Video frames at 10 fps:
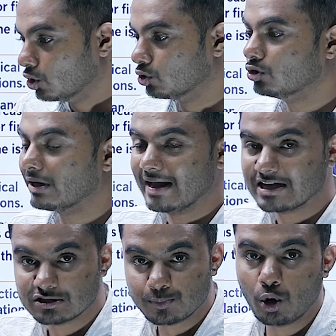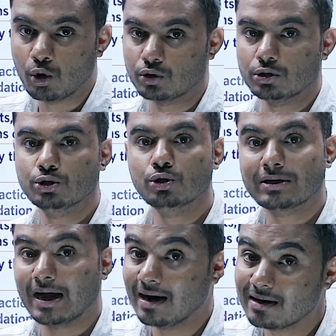You should explore, you
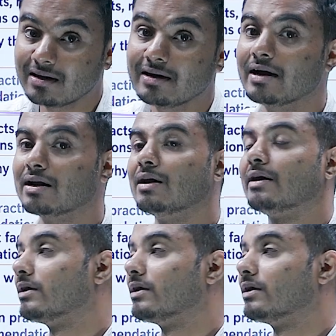should collect the data and